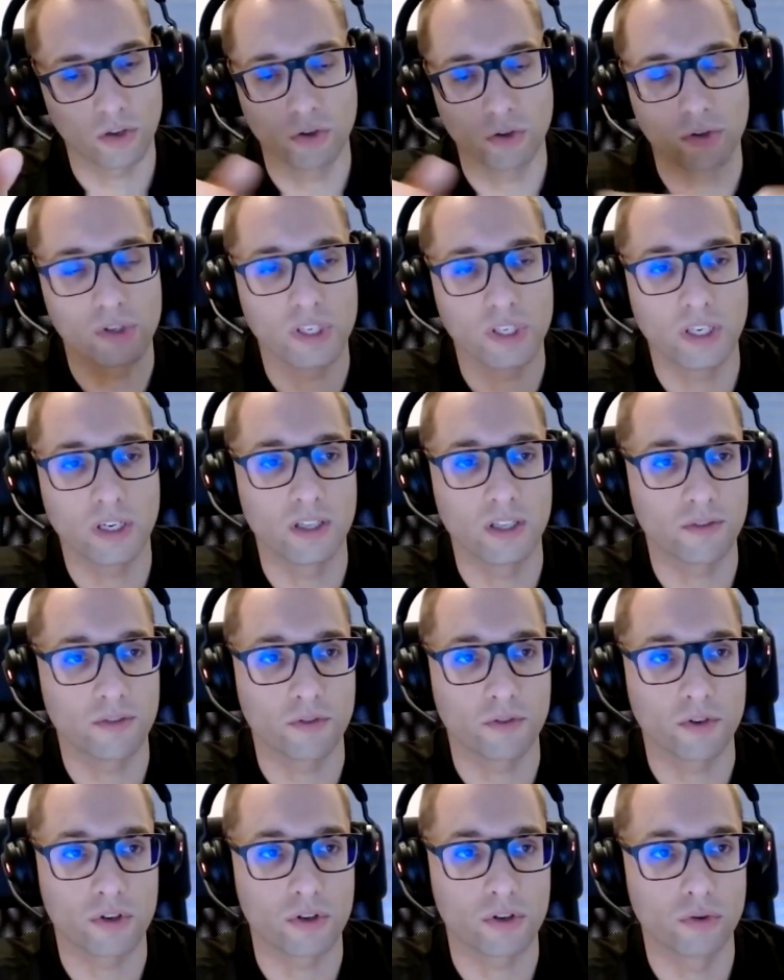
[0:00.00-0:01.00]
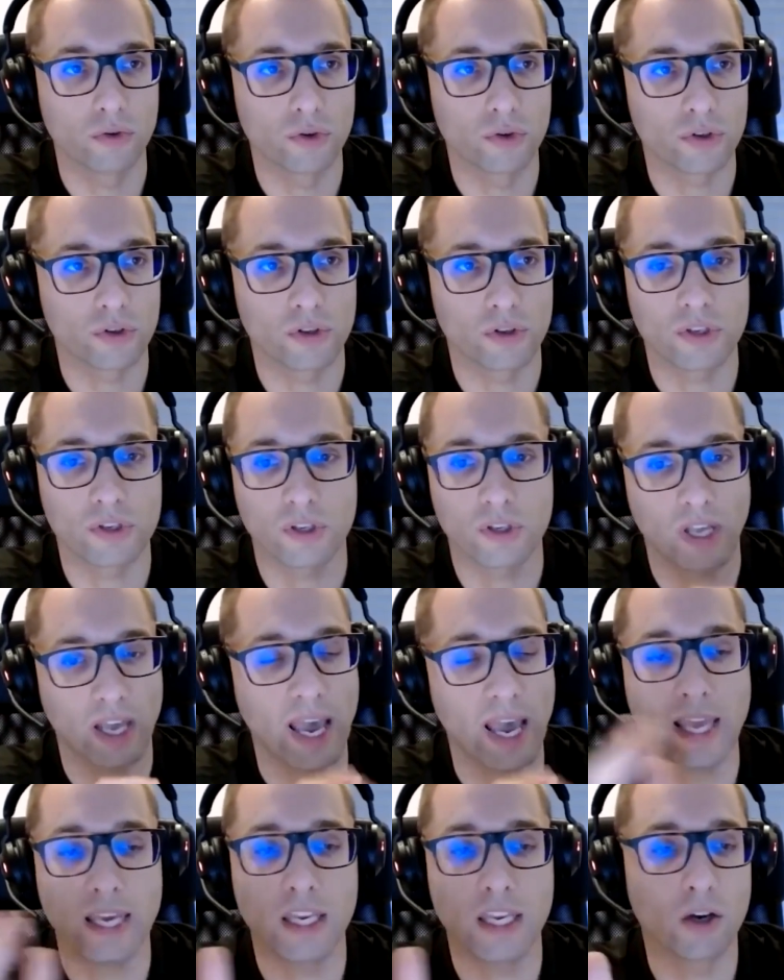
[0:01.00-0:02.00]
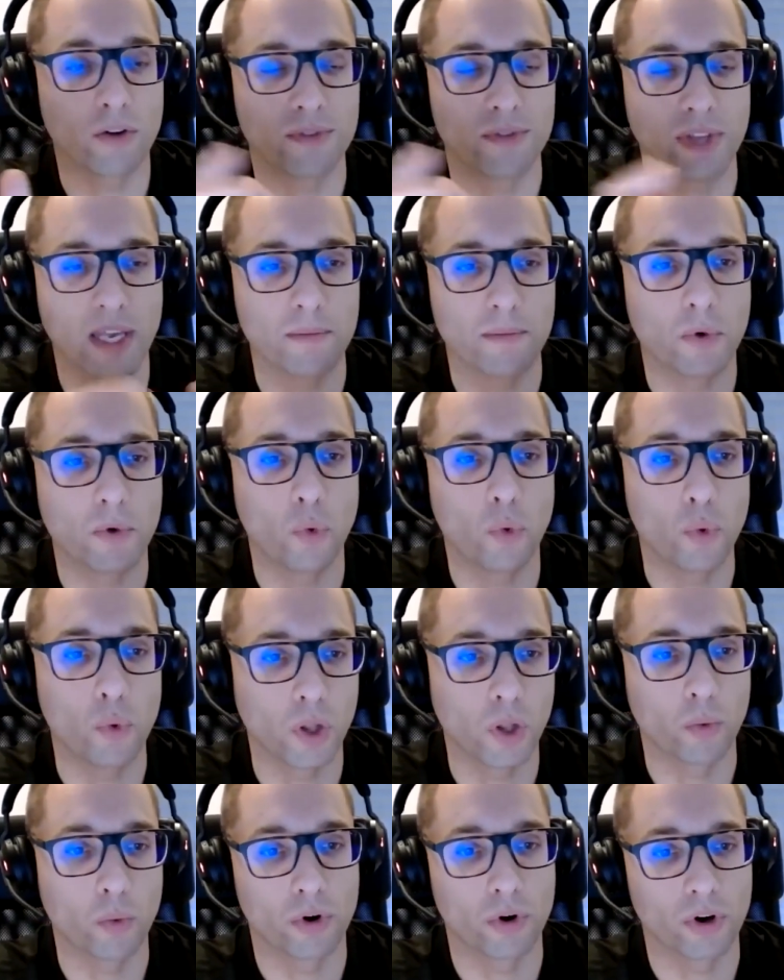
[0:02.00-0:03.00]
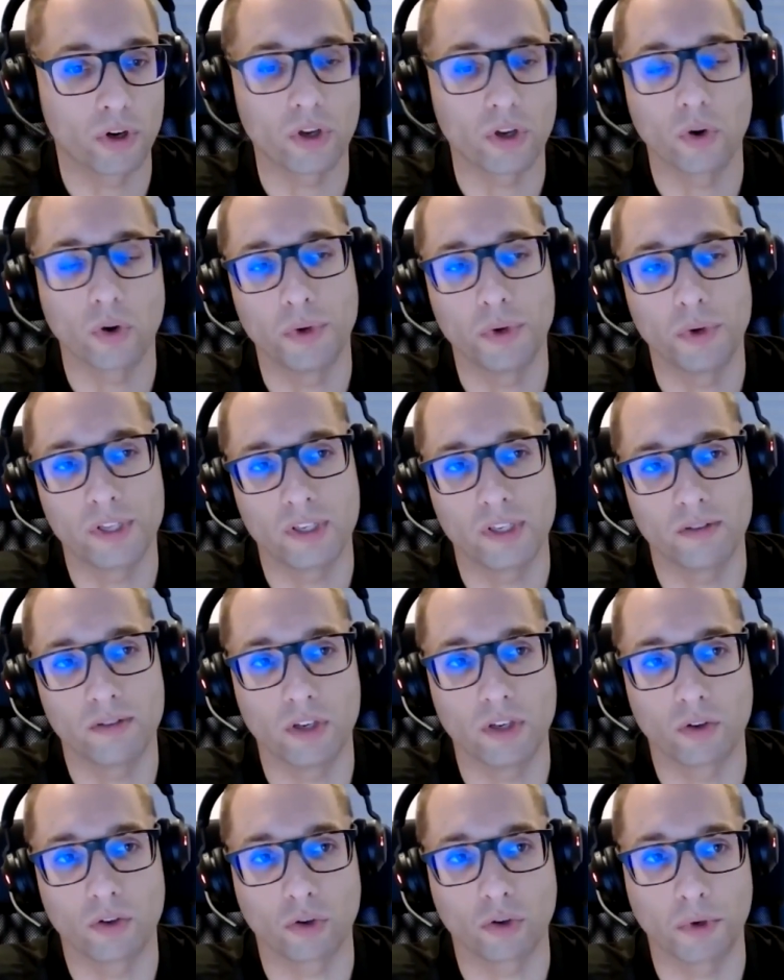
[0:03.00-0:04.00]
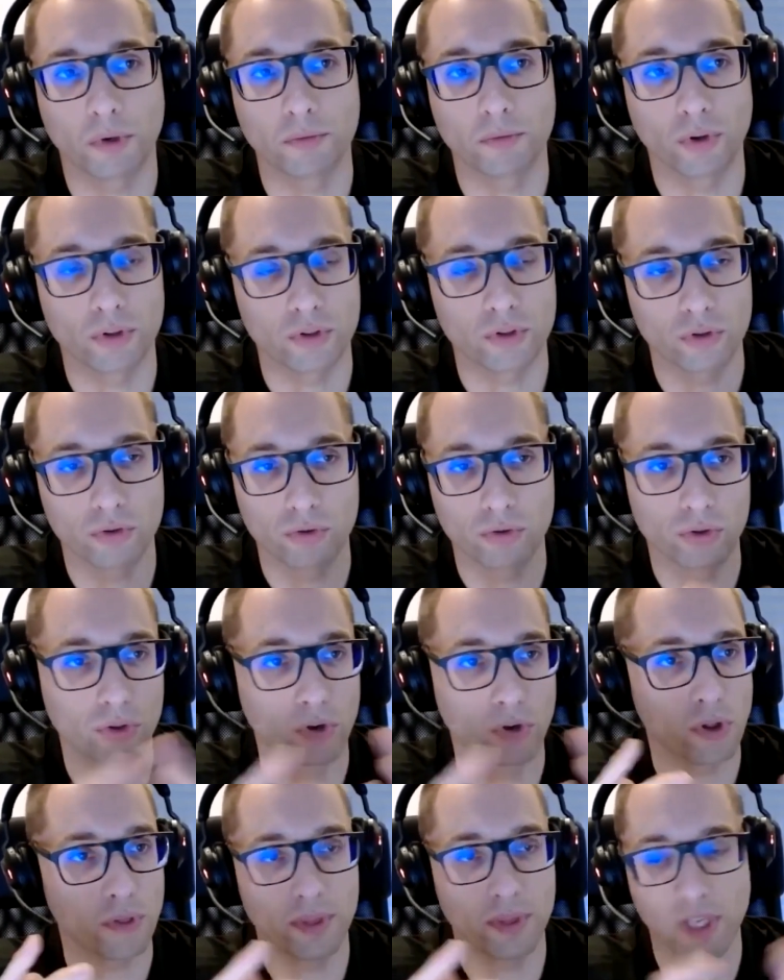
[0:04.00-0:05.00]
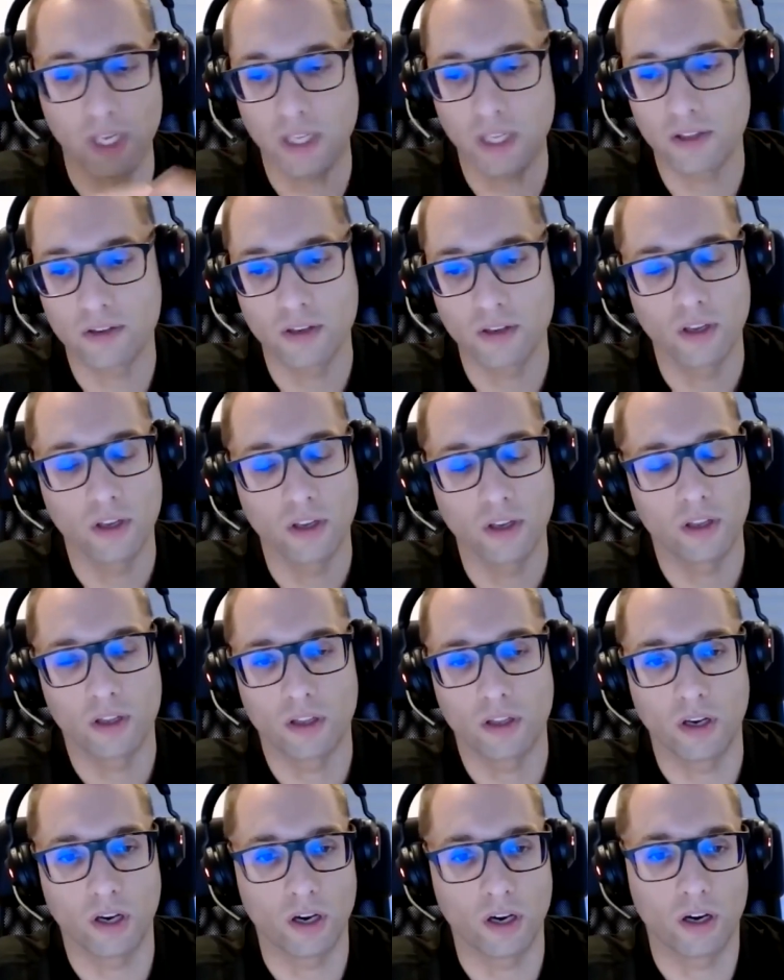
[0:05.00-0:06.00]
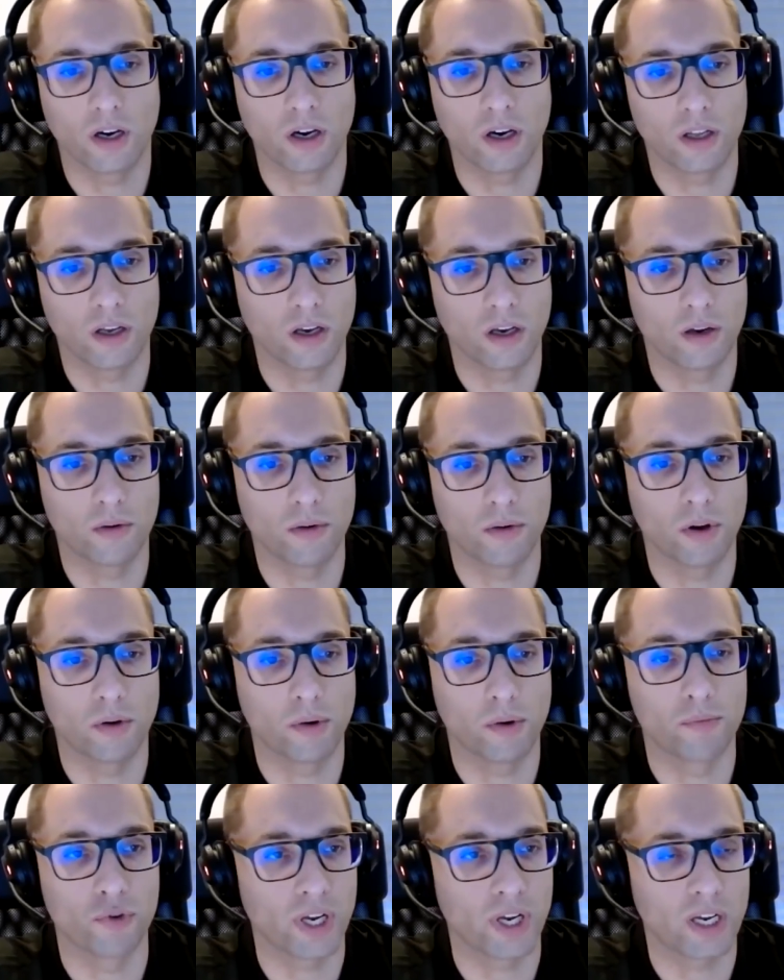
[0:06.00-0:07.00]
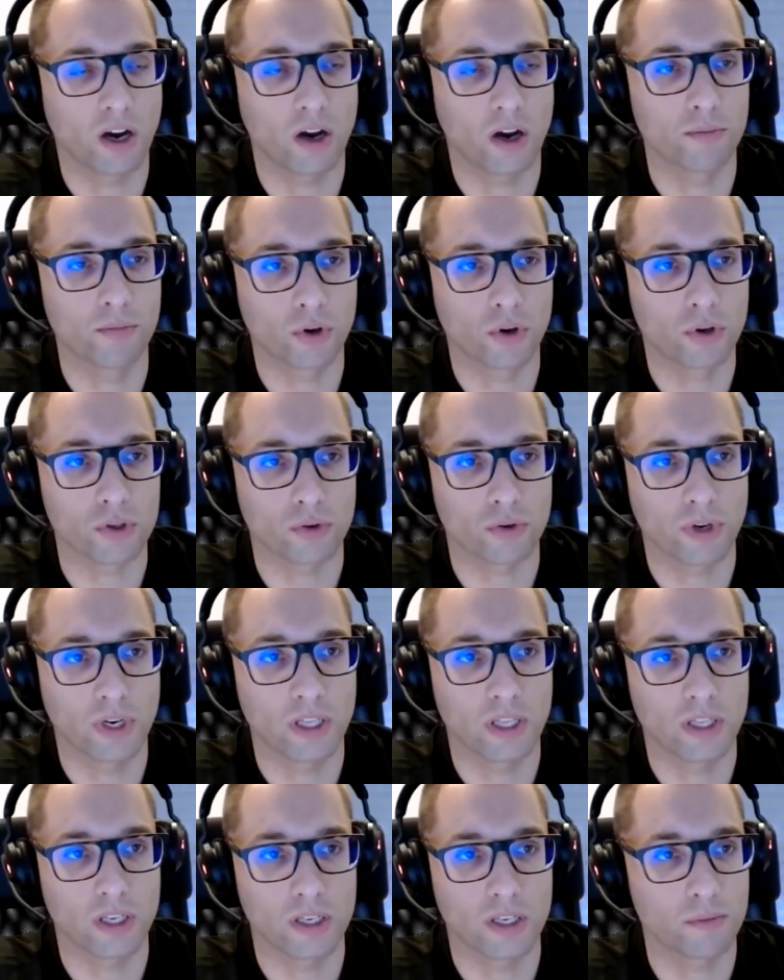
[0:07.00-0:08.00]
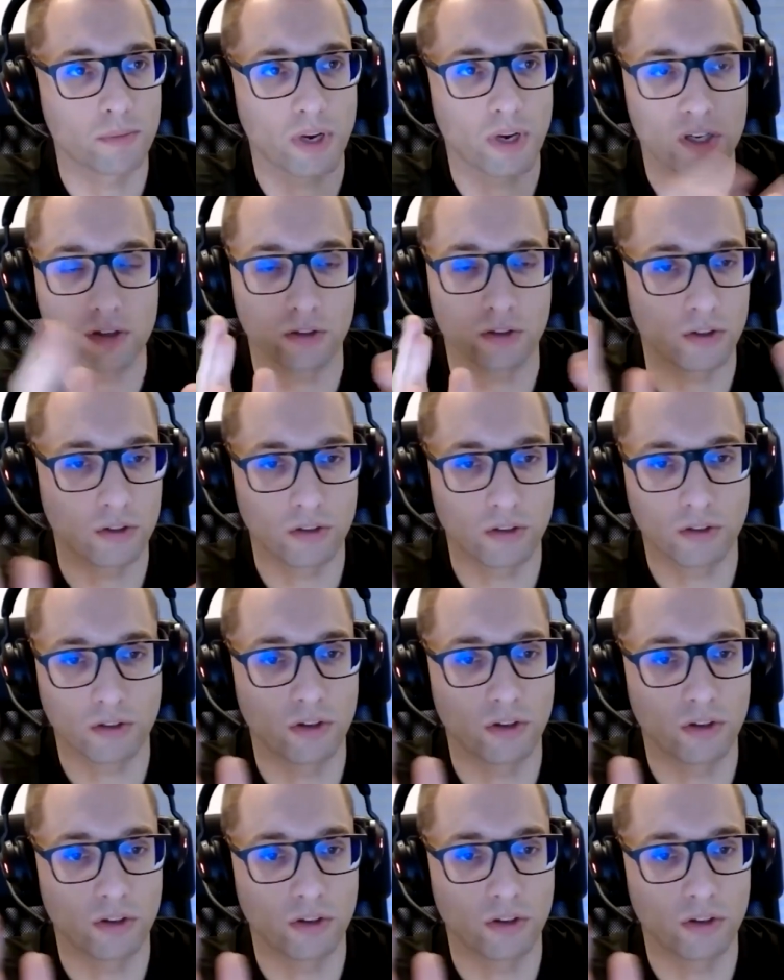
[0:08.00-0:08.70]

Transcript: you see the different solutions. Any of them will work with the VDO atomic bolt. You do not need a breakout box or anything special.